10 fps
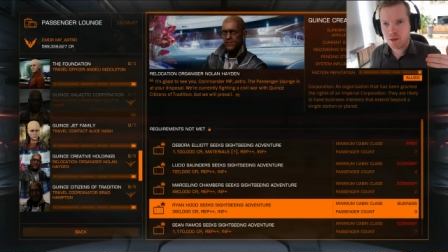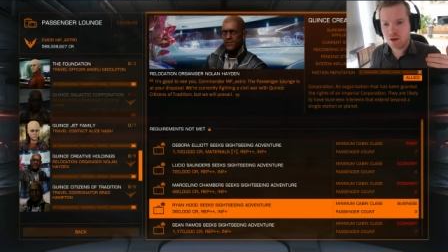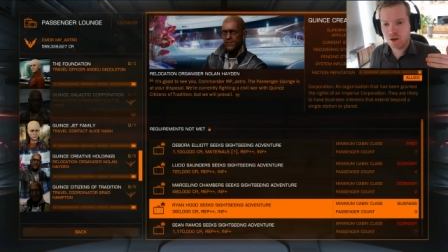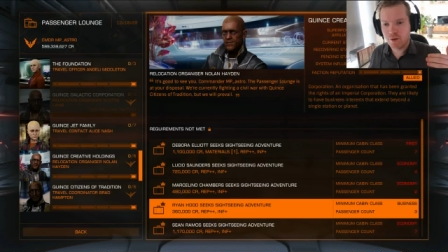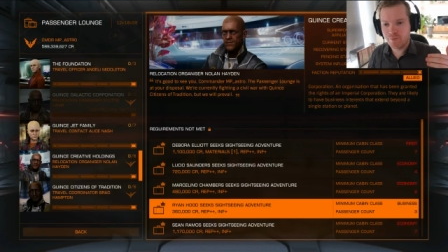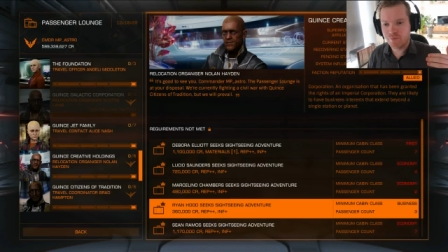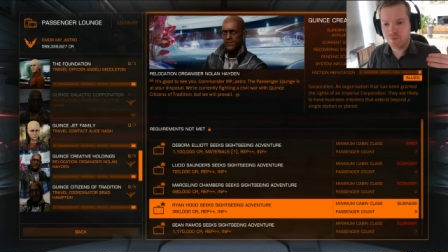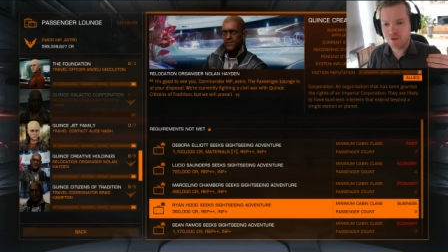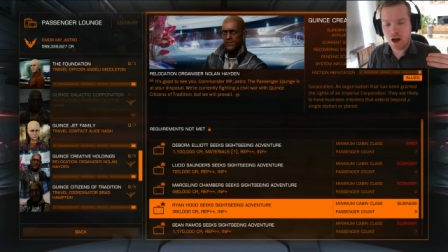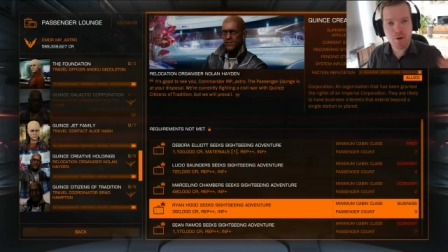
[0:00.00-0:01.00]
um,
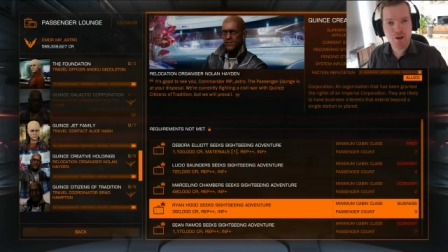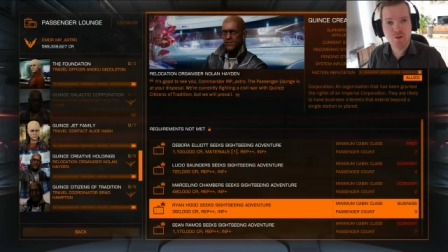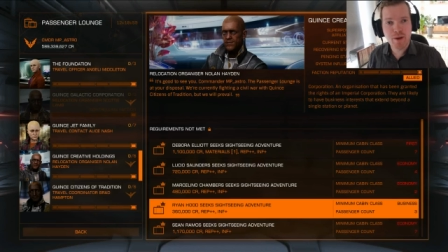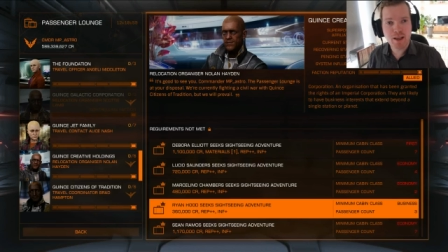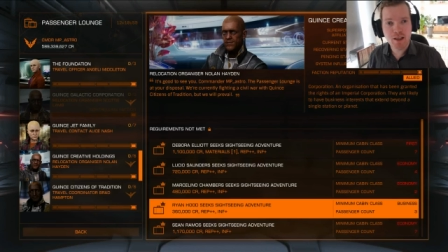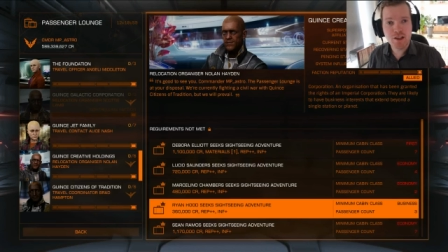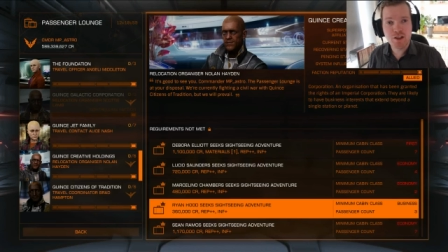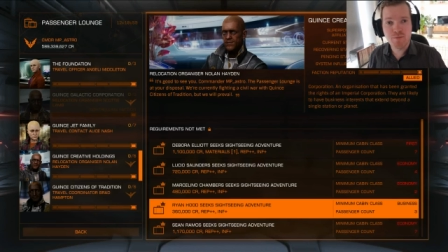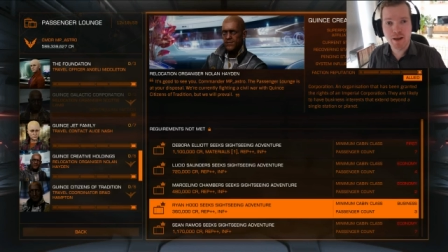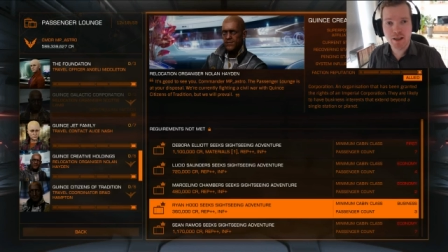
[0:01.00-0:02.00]
how much you make
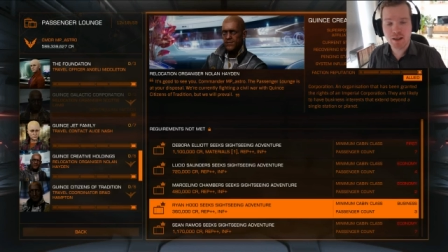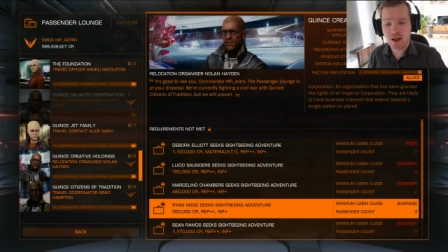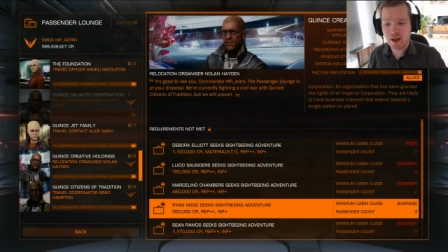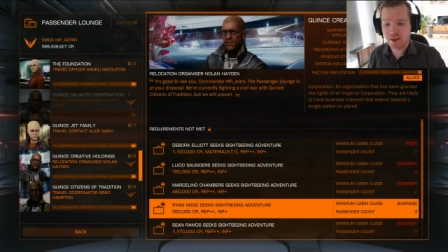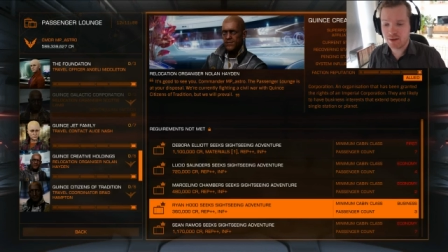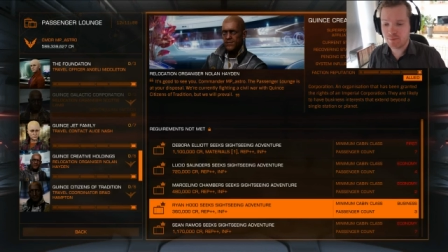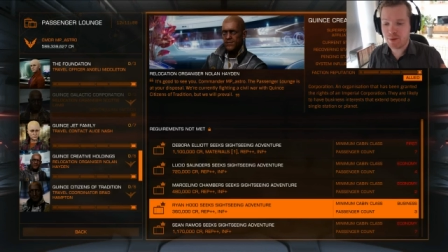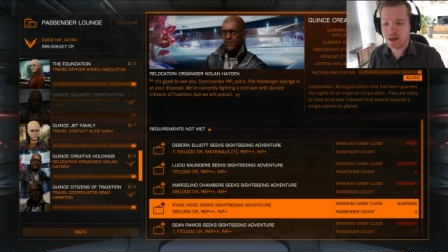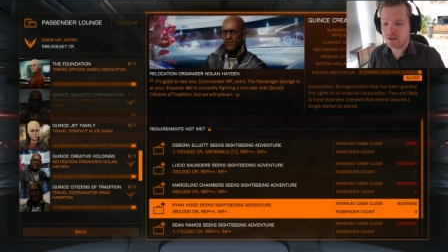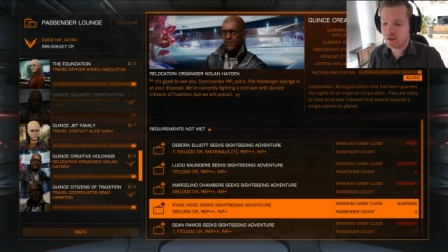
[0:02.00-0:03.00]
each minute, and then
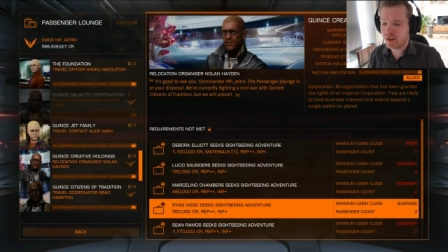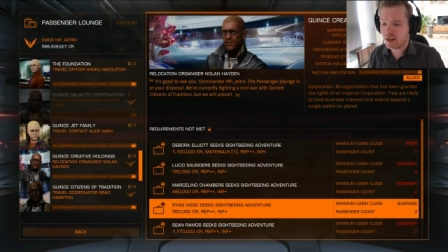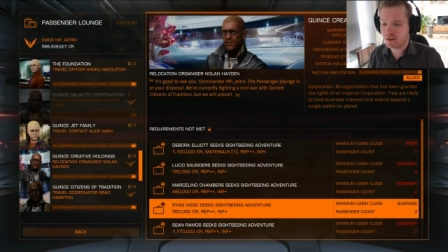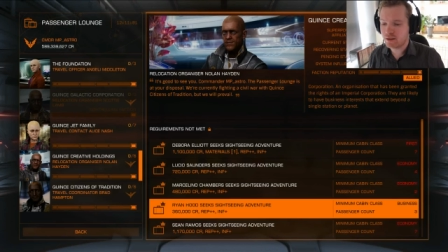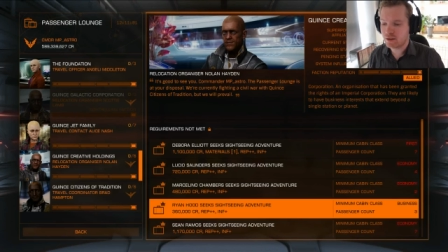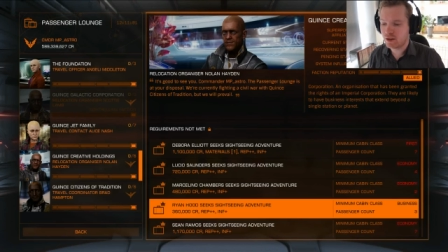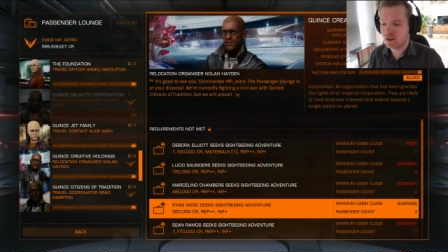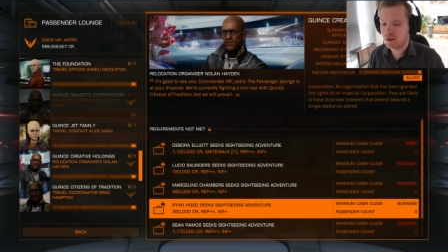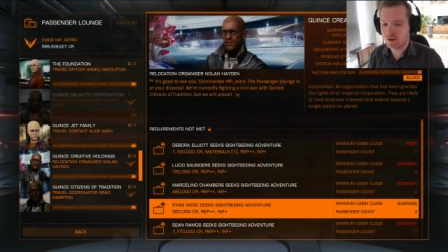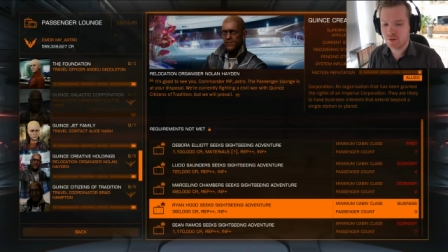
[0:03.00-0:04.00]
based on that,
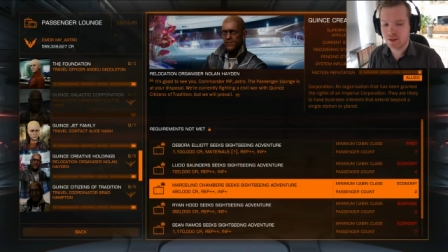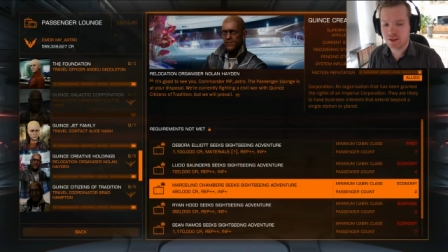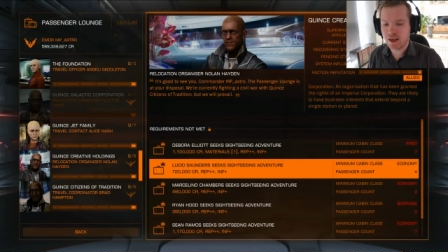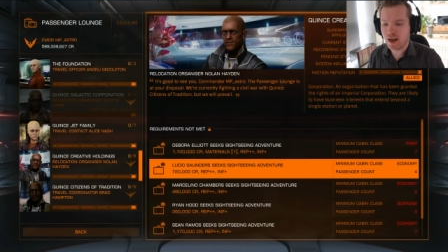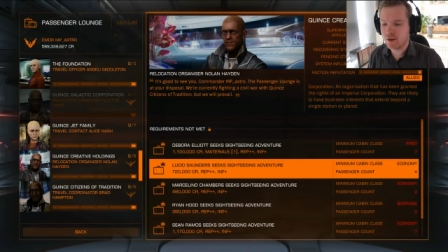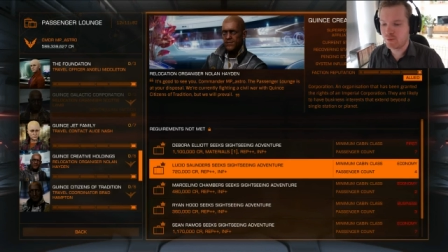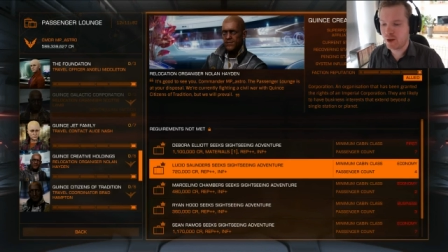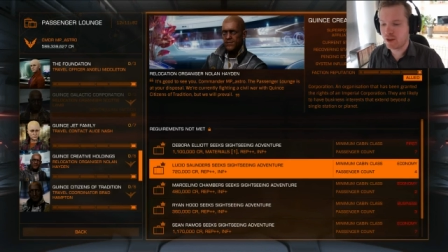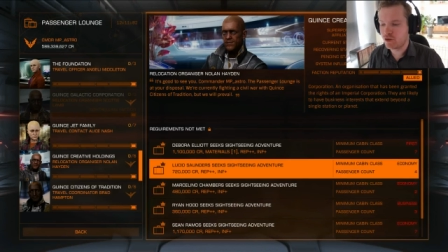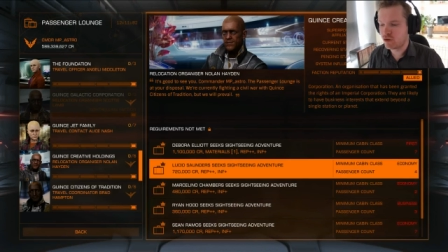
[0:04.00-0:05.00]
uh, decide
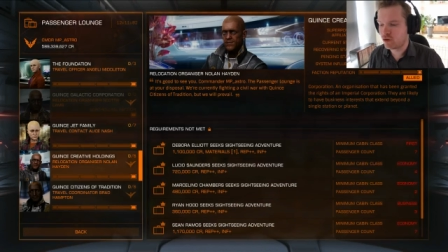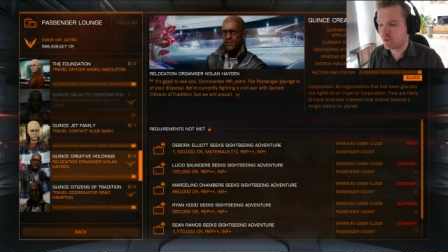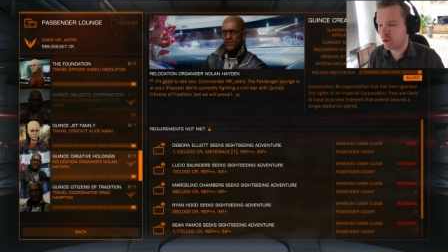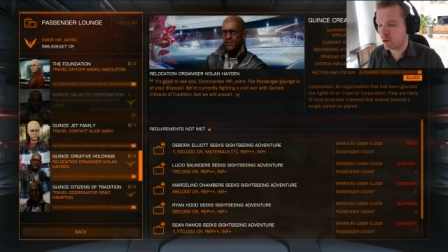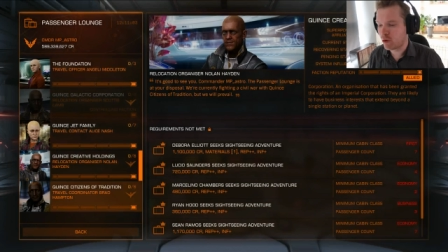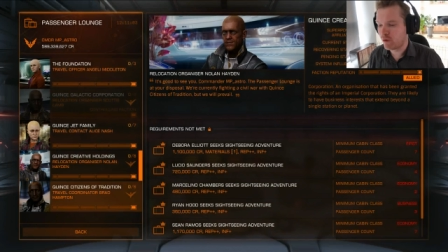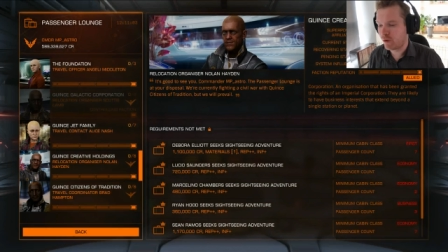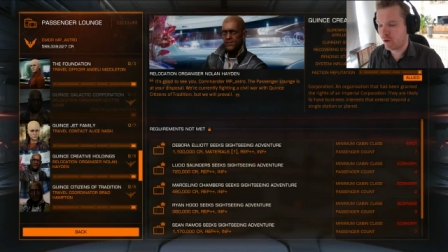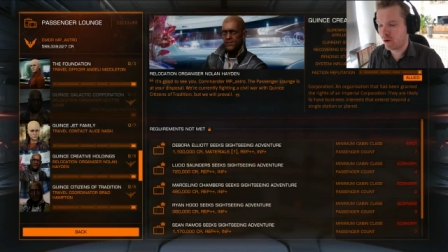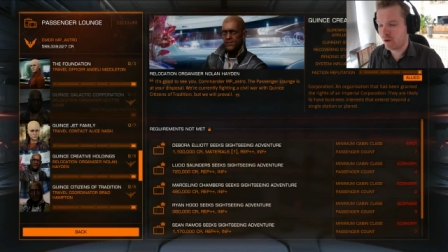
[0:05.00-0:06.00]
whether you should both go
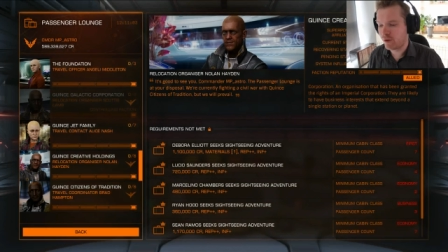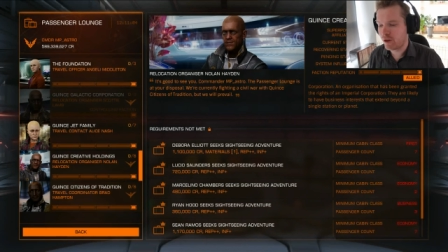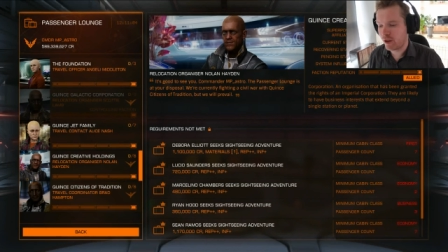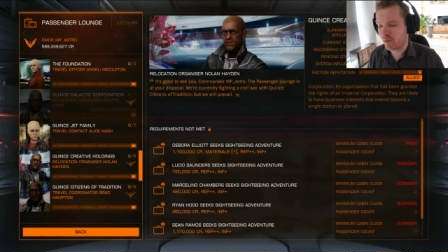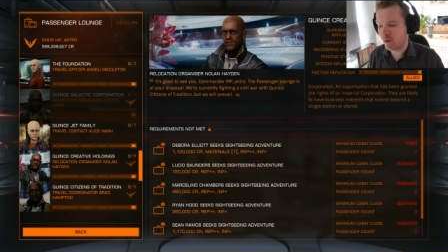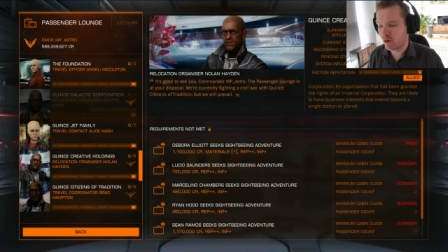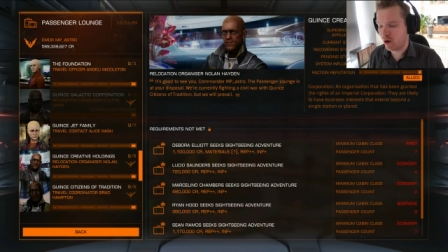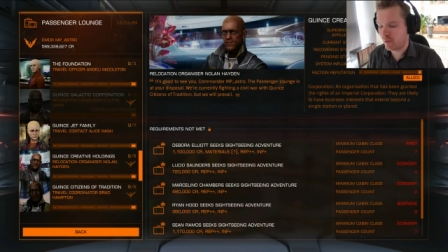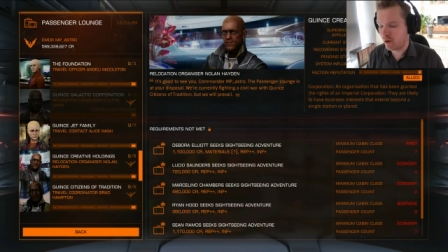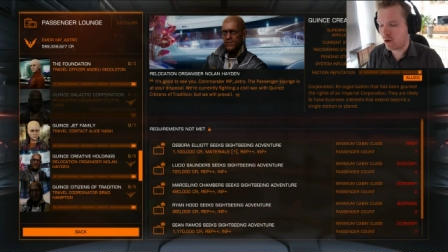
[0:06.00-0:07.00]
for for another board
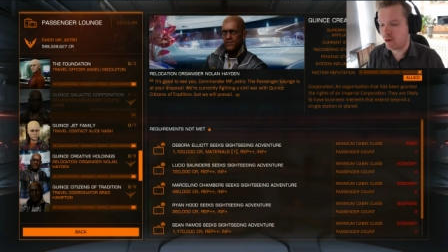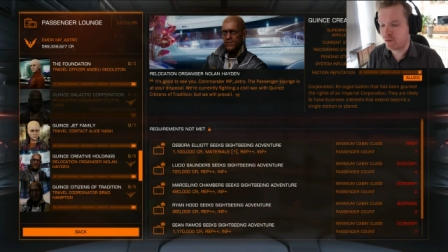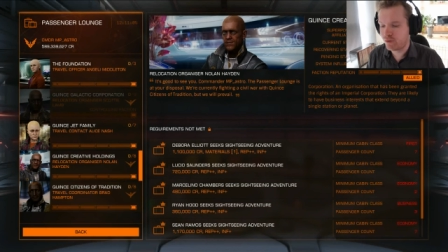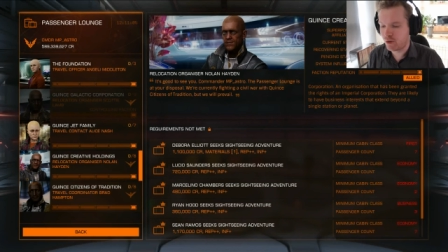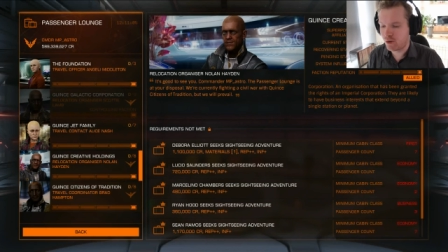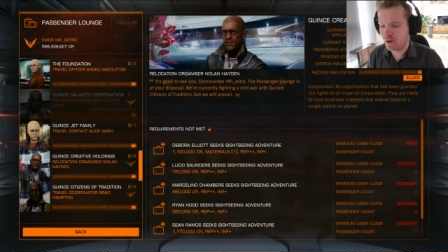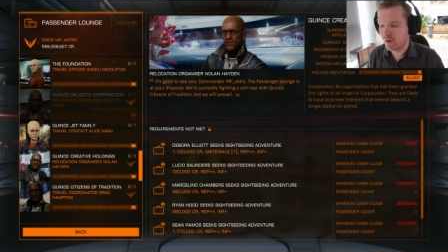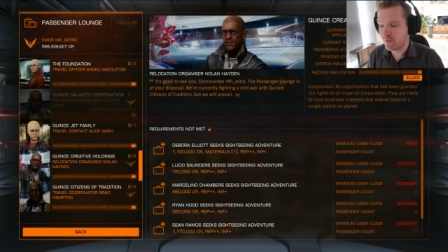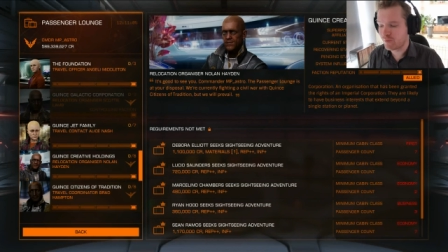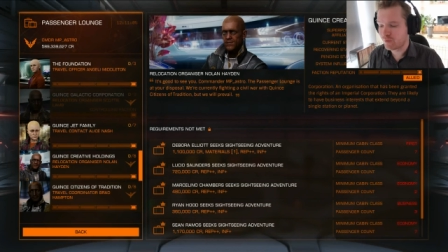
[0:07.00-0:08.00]
hop or for
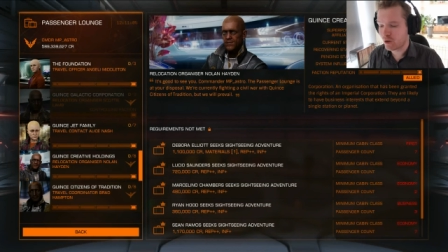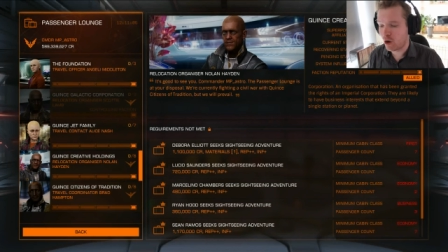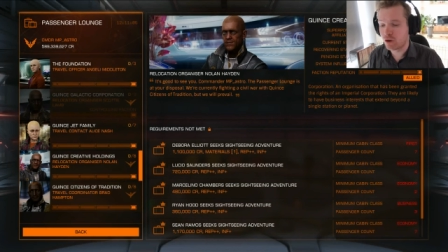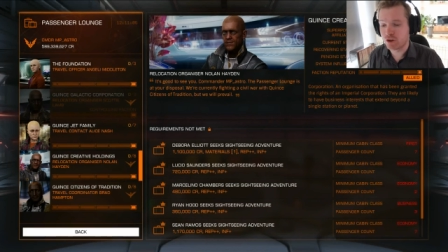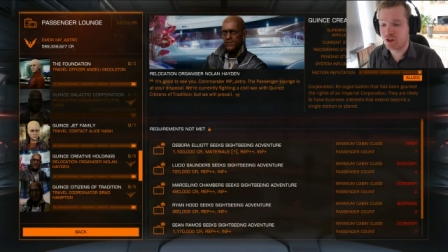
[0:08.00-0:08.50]
um, or just